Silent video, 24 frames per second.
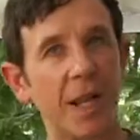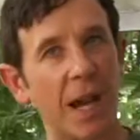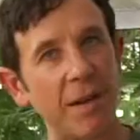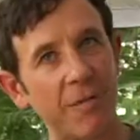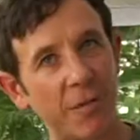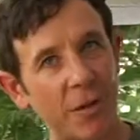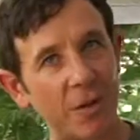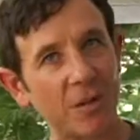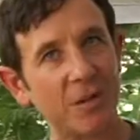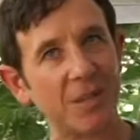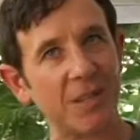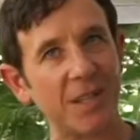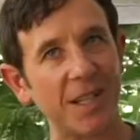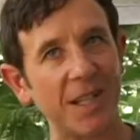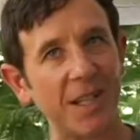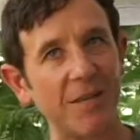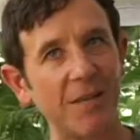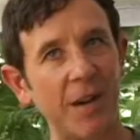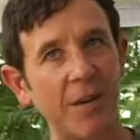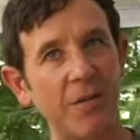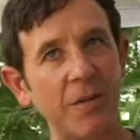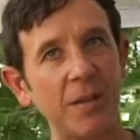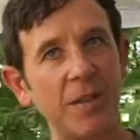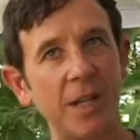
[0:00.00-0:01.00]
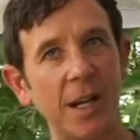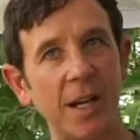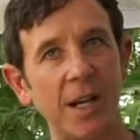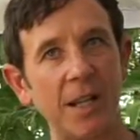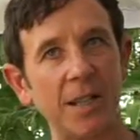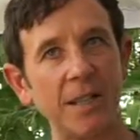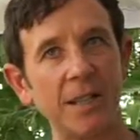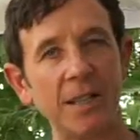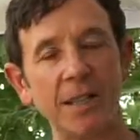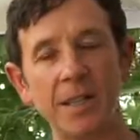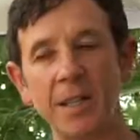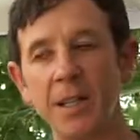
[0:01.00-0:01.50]
diversity I've ever
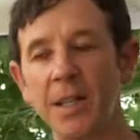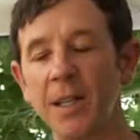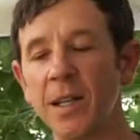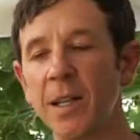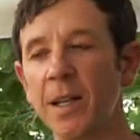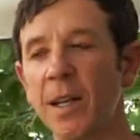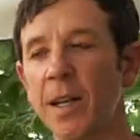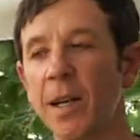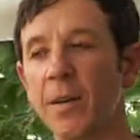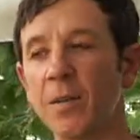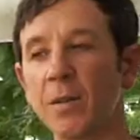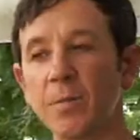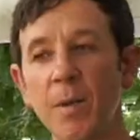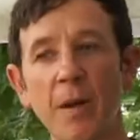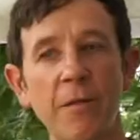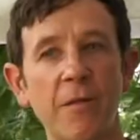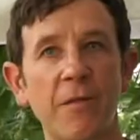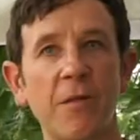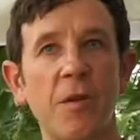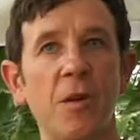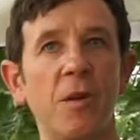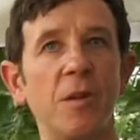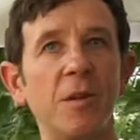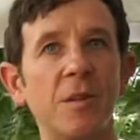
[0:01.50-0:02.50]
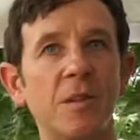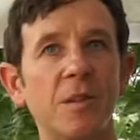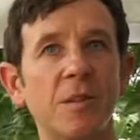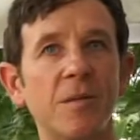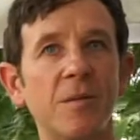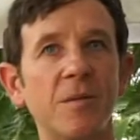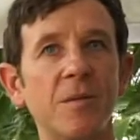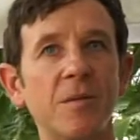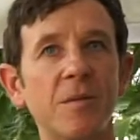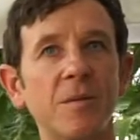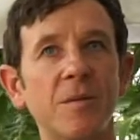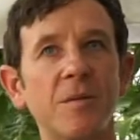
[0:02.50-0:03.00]
done. It was my first,
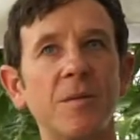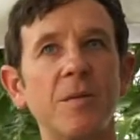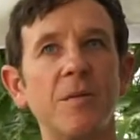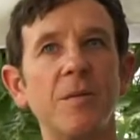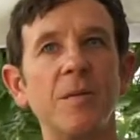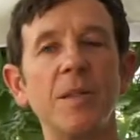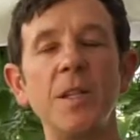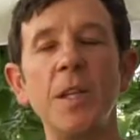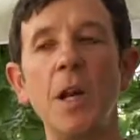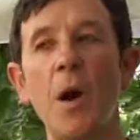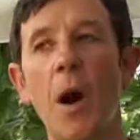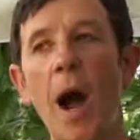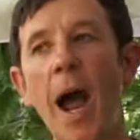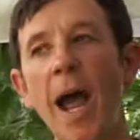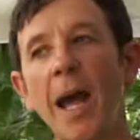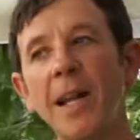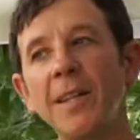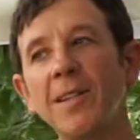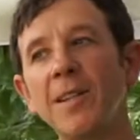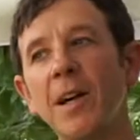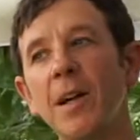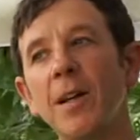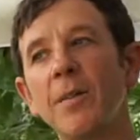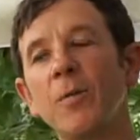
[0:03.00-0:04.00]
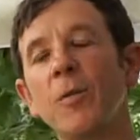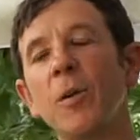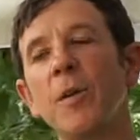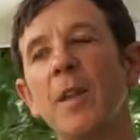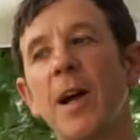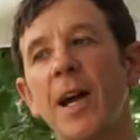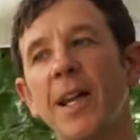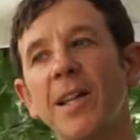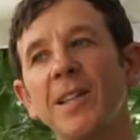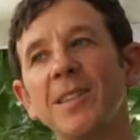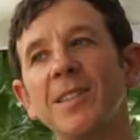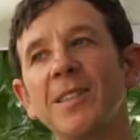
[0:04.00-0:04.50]
you know, I had done, well,
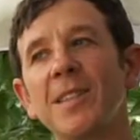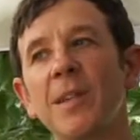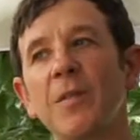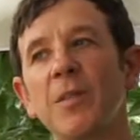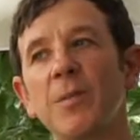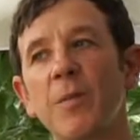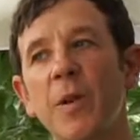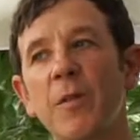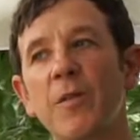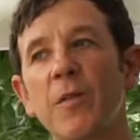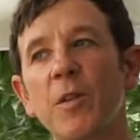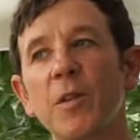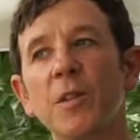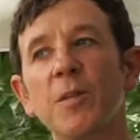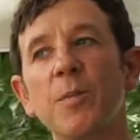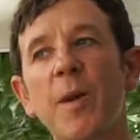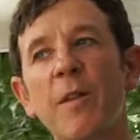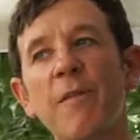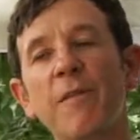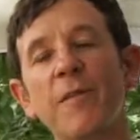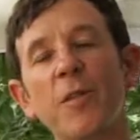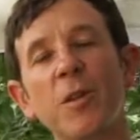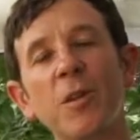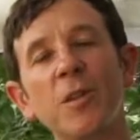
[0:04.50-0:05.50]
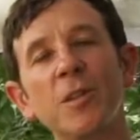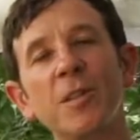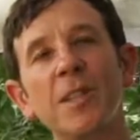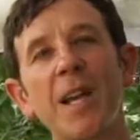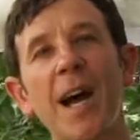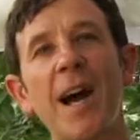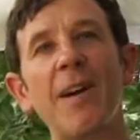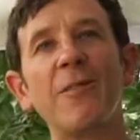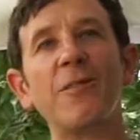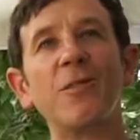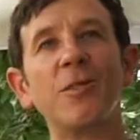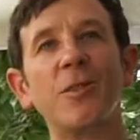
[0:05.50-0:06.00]
no, I couldn't say it was my first, my first
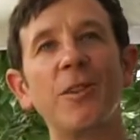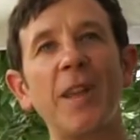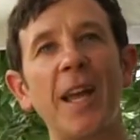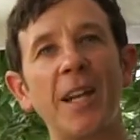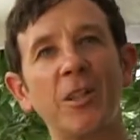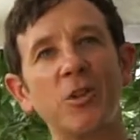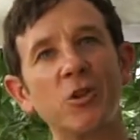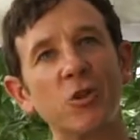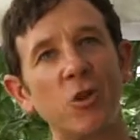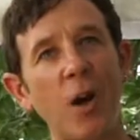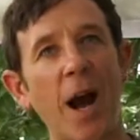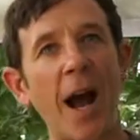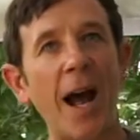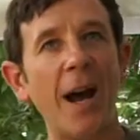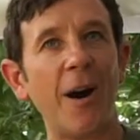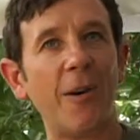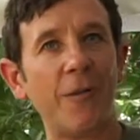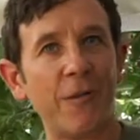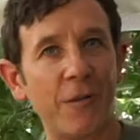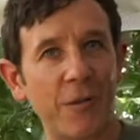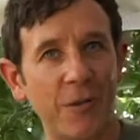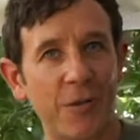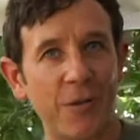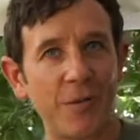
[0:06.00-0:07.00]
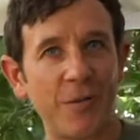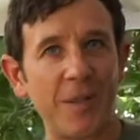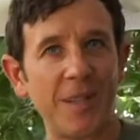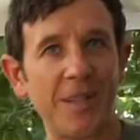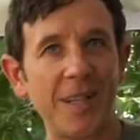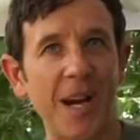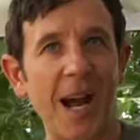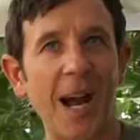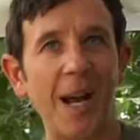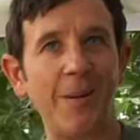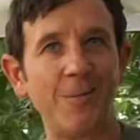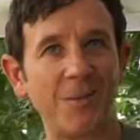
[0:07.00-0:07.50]
after like trial for three
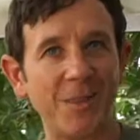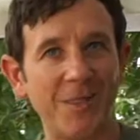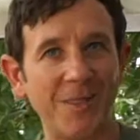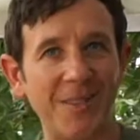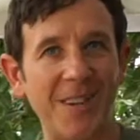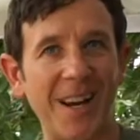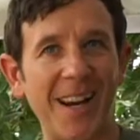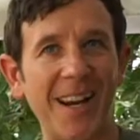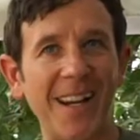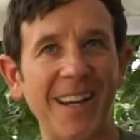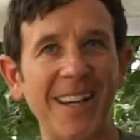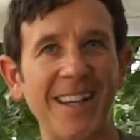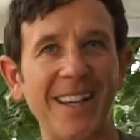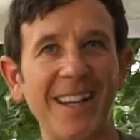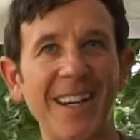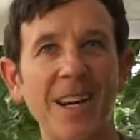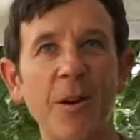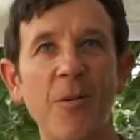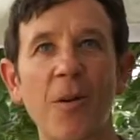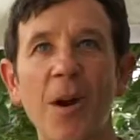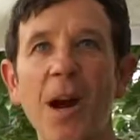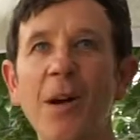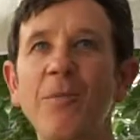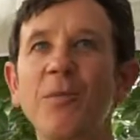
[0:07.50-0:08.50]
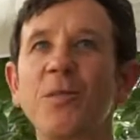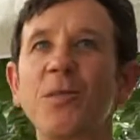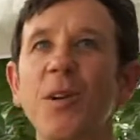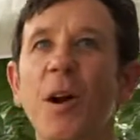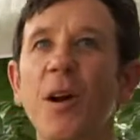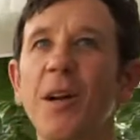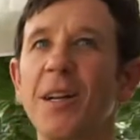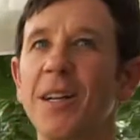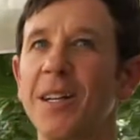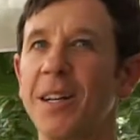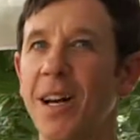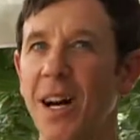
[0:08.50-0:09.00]
times, right? Where I'm
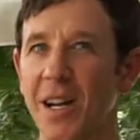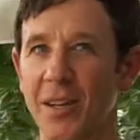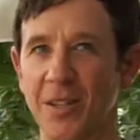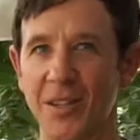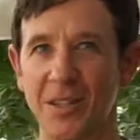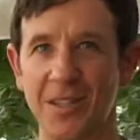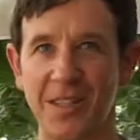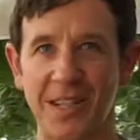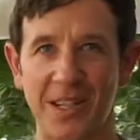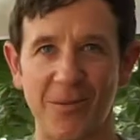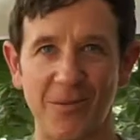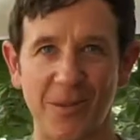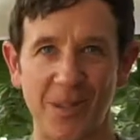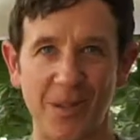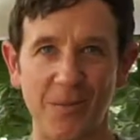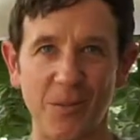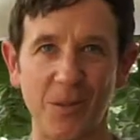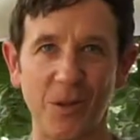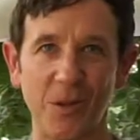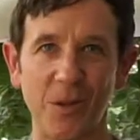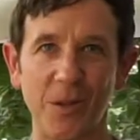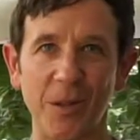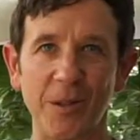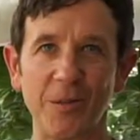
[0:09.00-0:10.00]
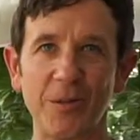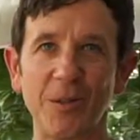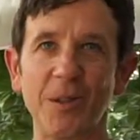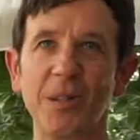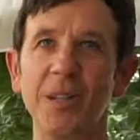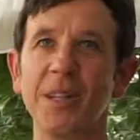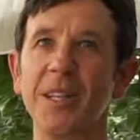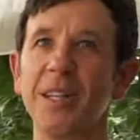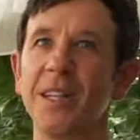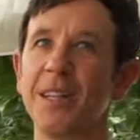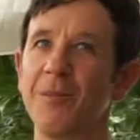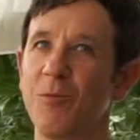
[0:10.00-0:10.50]
starting to understand what I'm doing
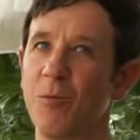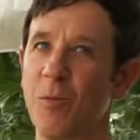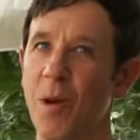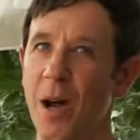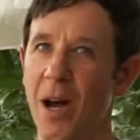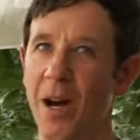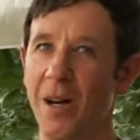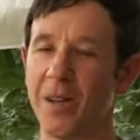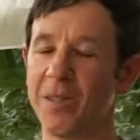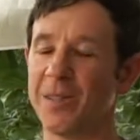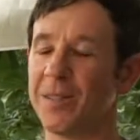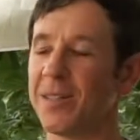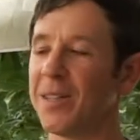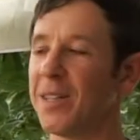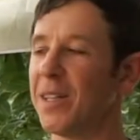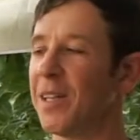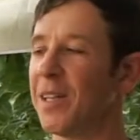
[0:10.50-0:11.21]
really well